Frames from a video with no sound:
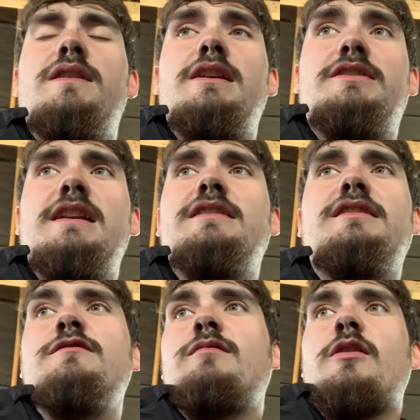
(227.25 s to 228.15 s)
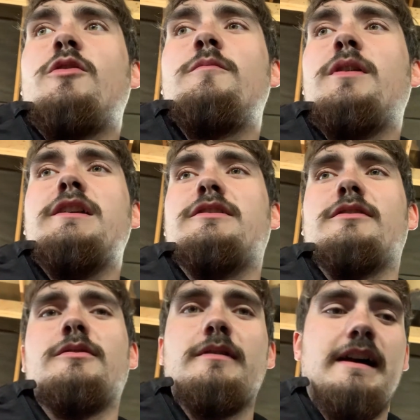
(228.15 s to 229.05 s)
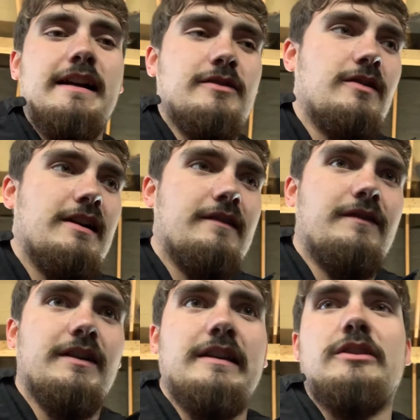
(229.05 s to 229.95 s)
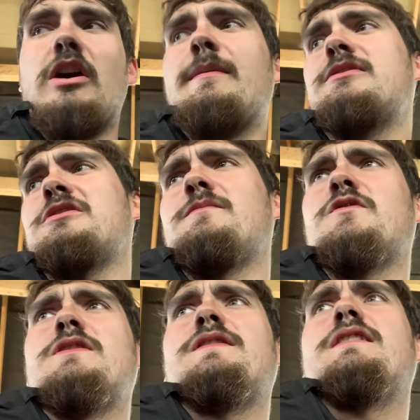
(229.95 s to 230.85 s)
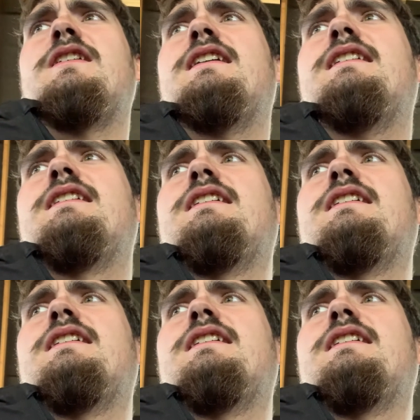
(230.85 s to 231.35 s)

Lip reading: It's still got compression and all that. It's not like the fucking timing's jumped or anything like that.